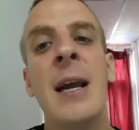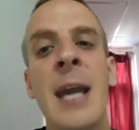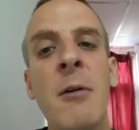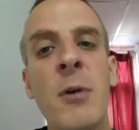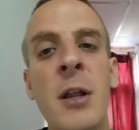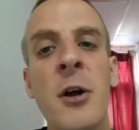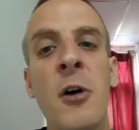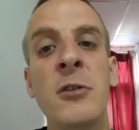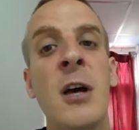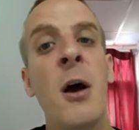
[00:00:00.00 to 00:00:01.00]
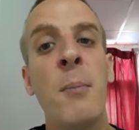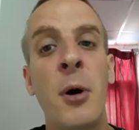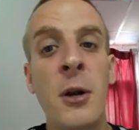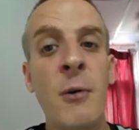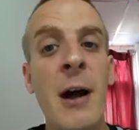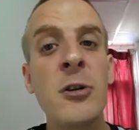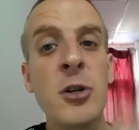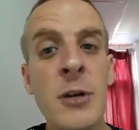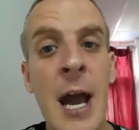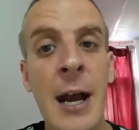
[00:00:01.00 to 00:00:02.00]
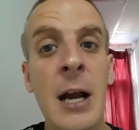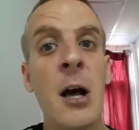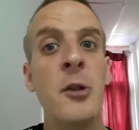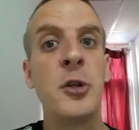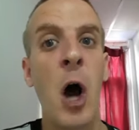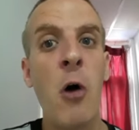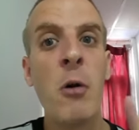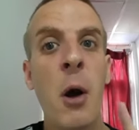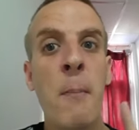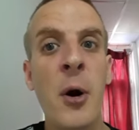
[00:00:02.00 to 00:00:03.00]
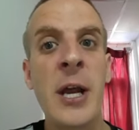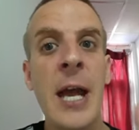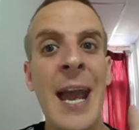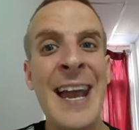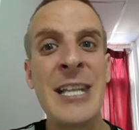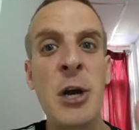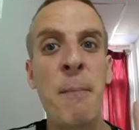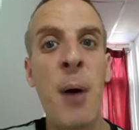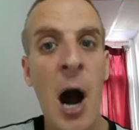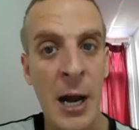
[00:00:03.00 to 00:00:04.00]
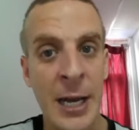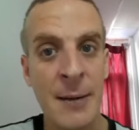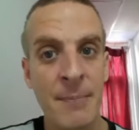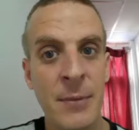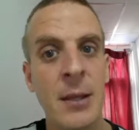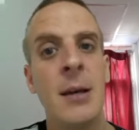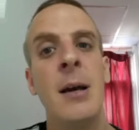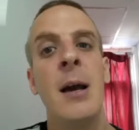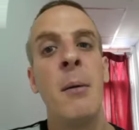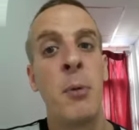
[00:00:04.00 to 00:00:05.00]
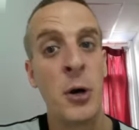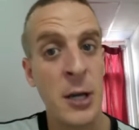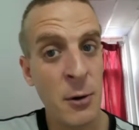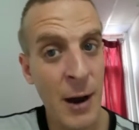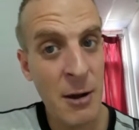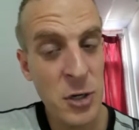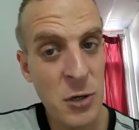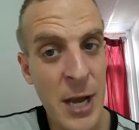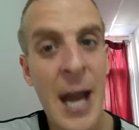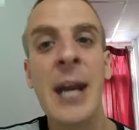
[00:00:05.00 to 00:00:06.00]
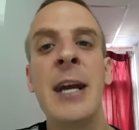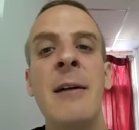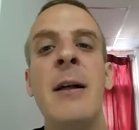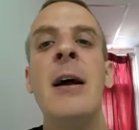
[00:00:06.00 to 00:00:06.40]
Get one of those, put it around your neck. Don't put it in your pocket. Put it around your neck.